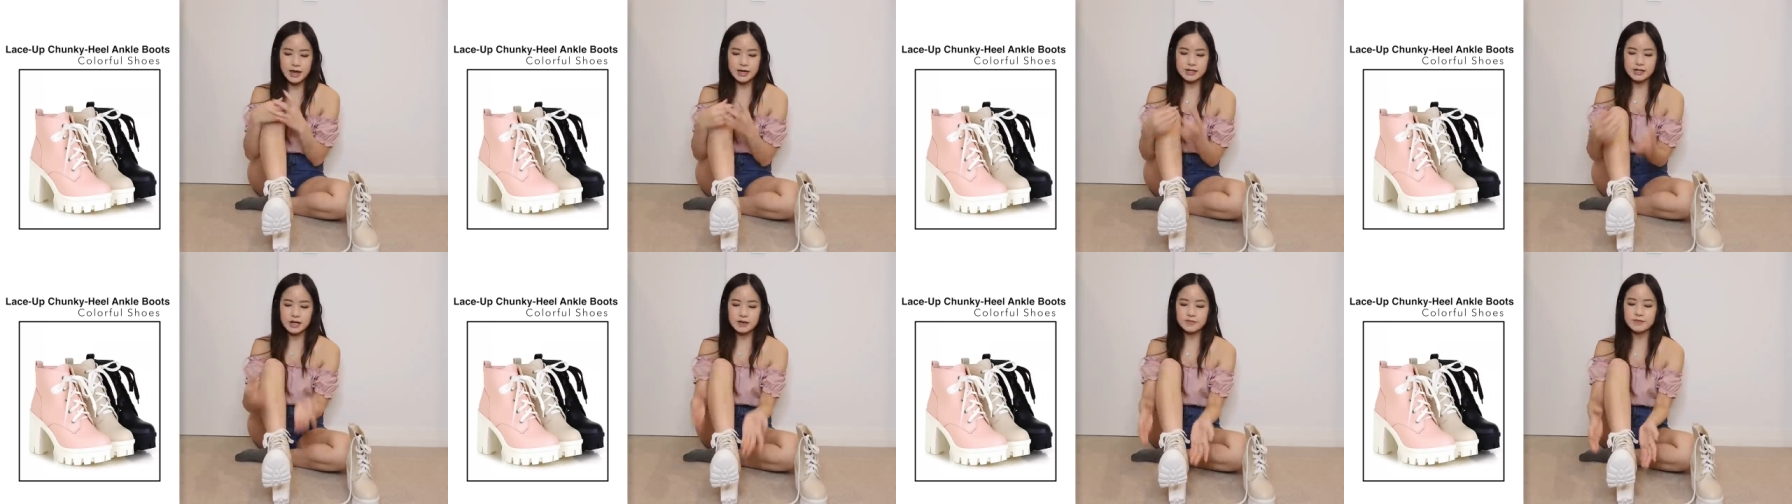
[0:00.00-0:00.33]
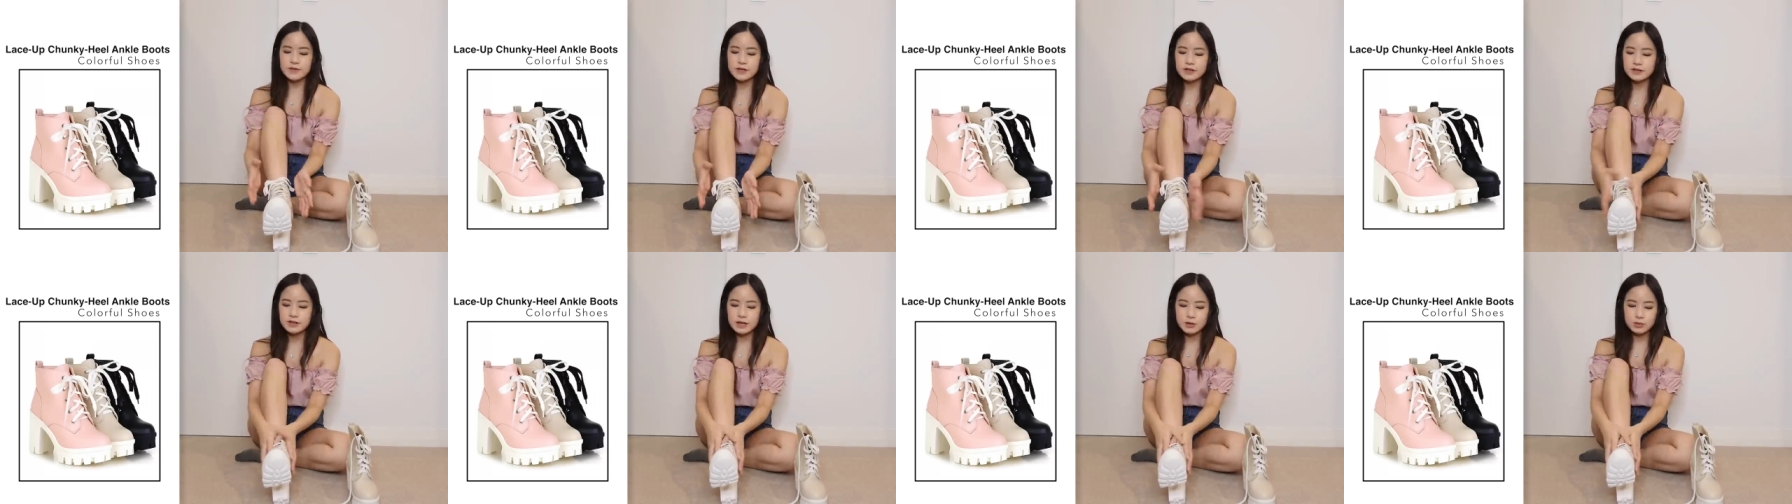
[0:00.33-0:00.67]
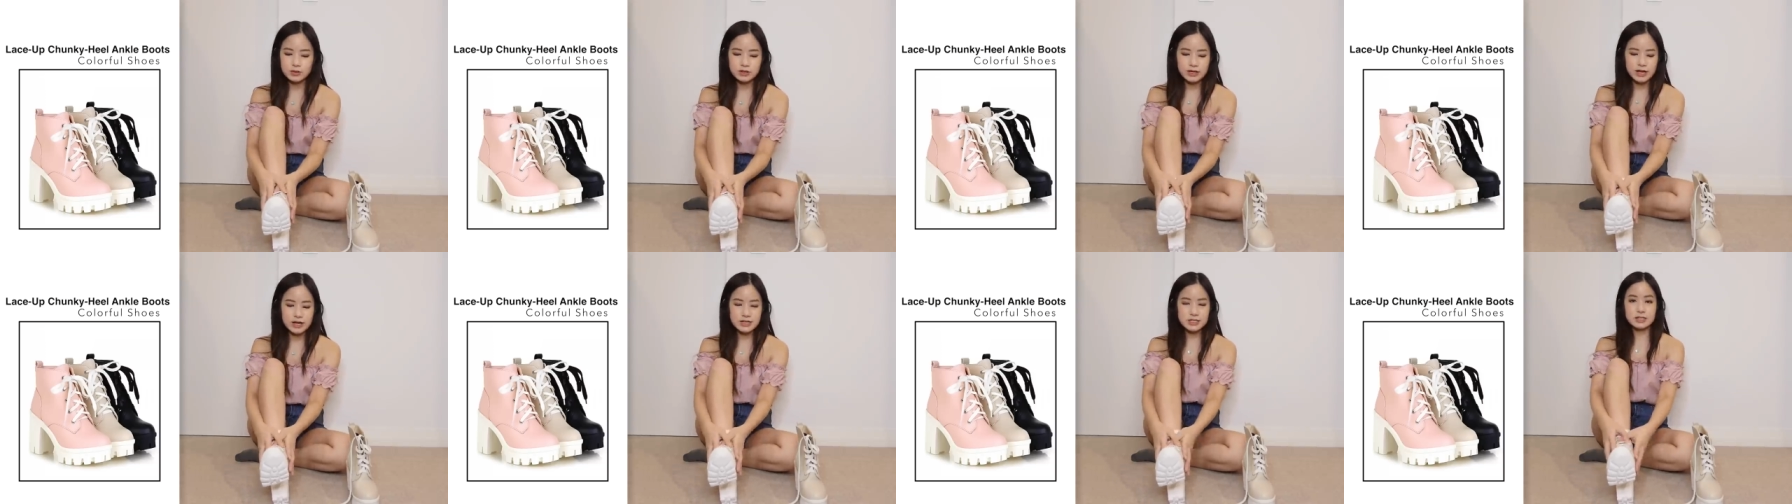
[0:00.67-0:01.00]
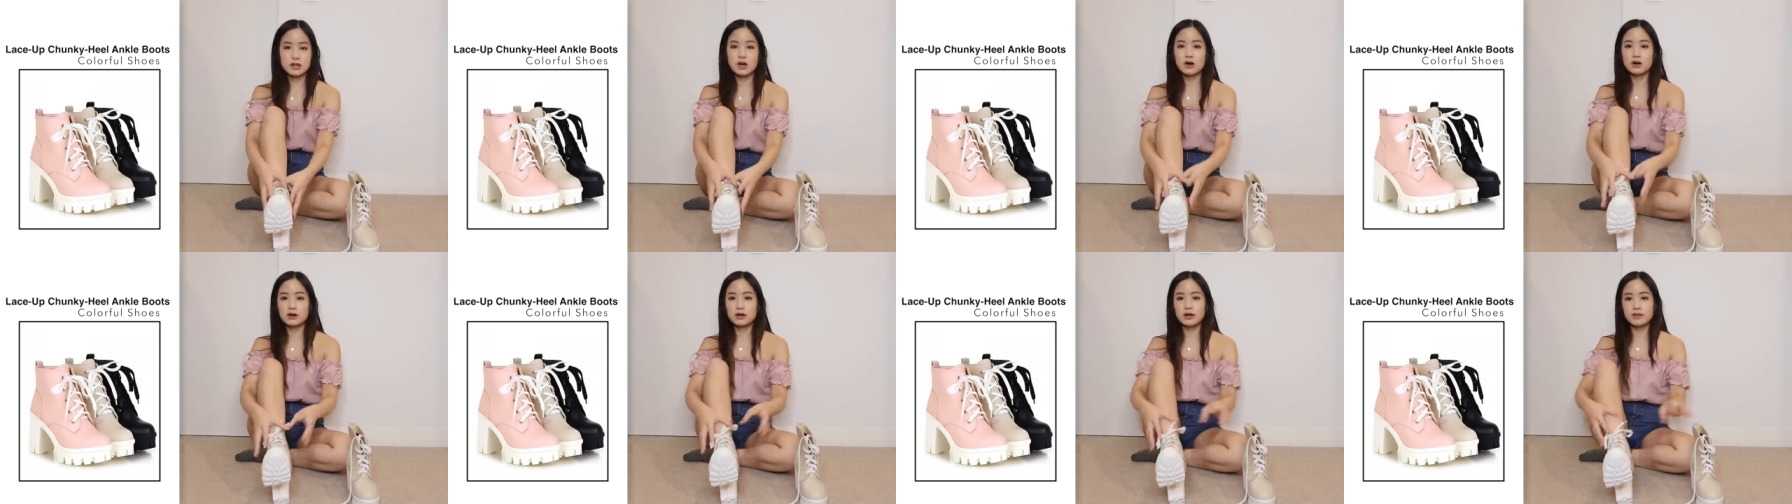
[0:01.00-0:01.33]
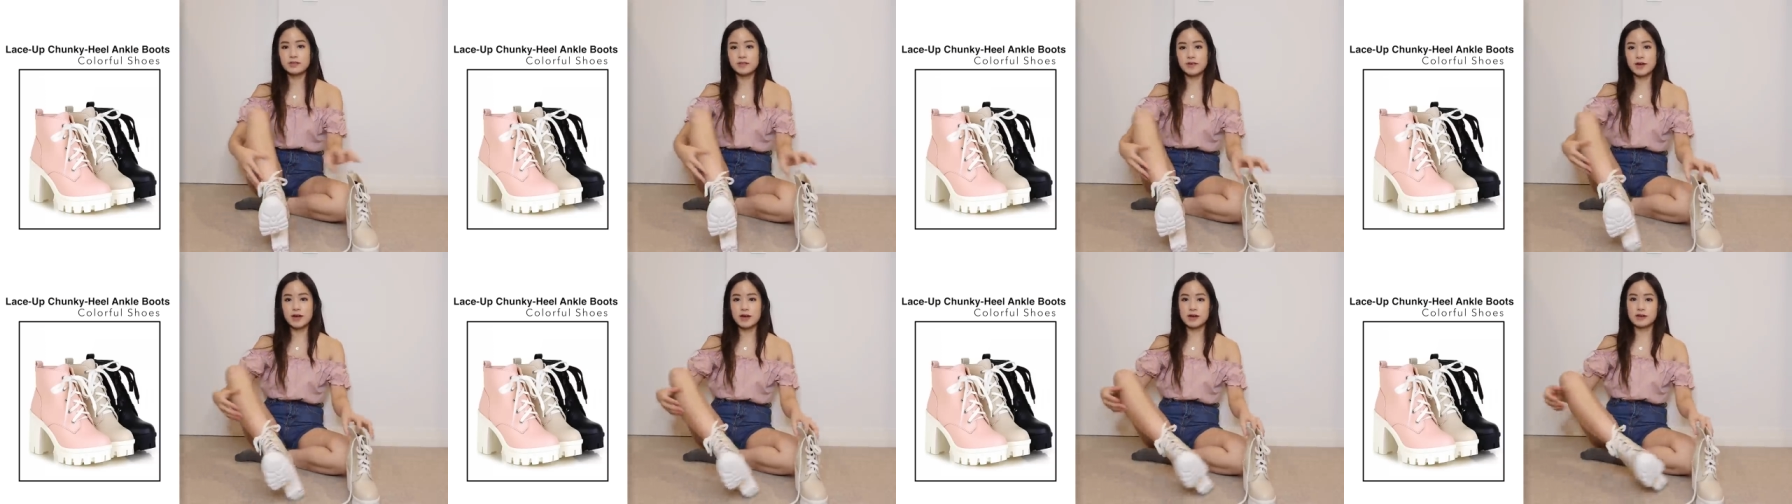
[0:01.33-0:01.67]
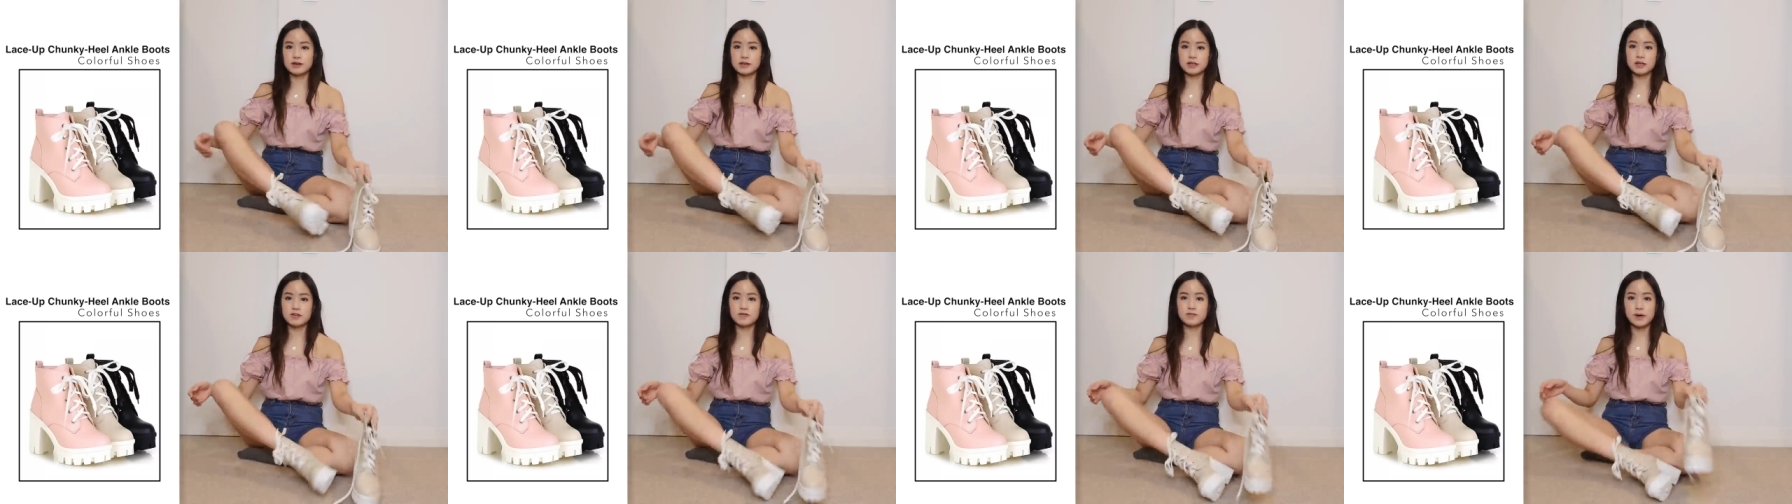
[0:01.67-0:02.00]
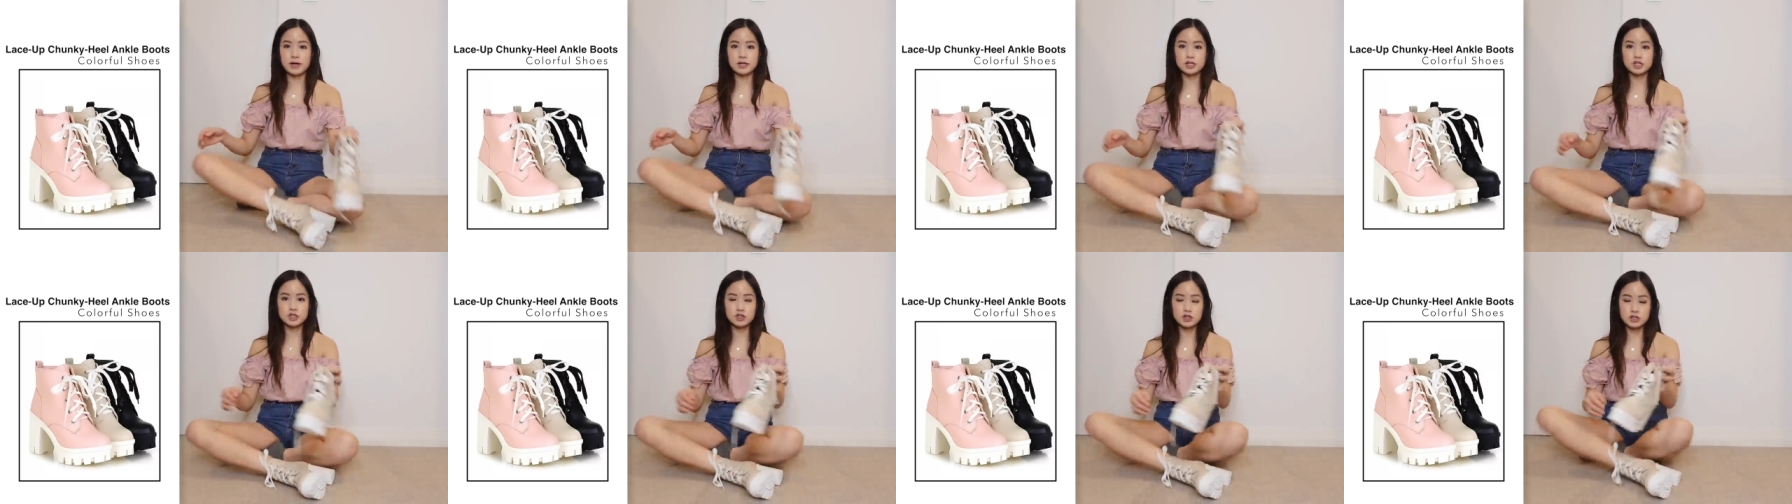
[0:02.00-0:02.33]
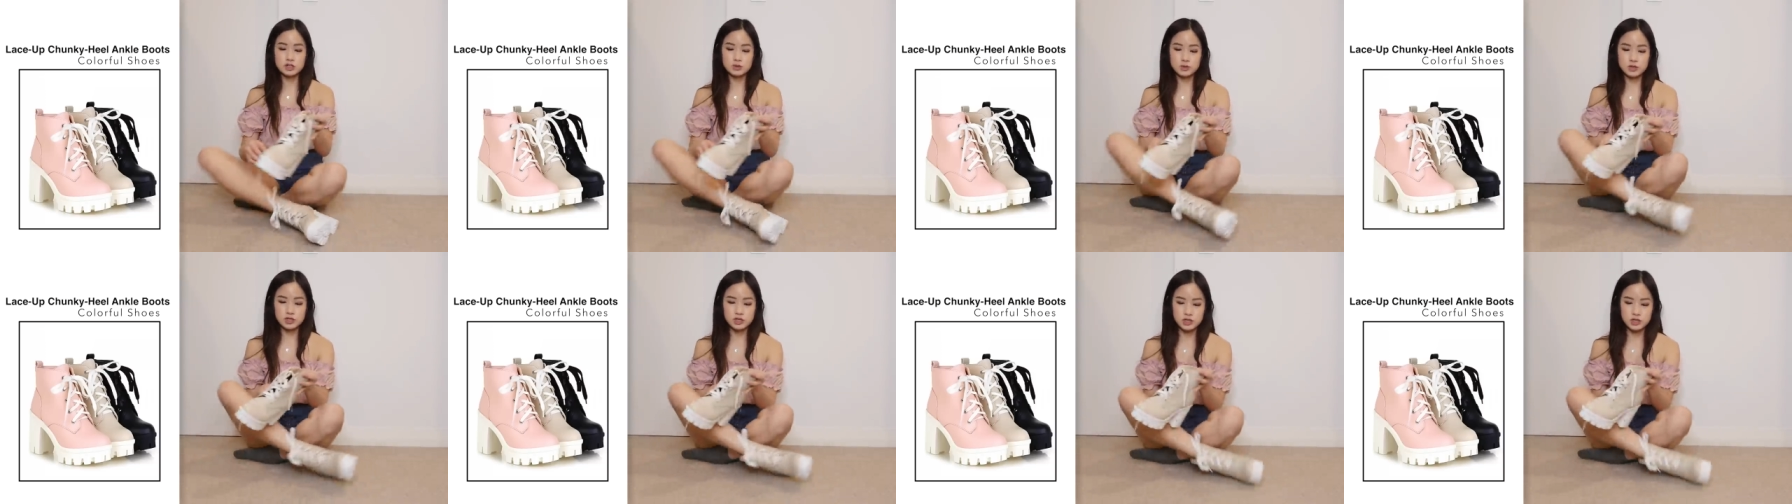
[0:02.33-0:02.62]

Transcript: and I think they would last longer than if my shoes were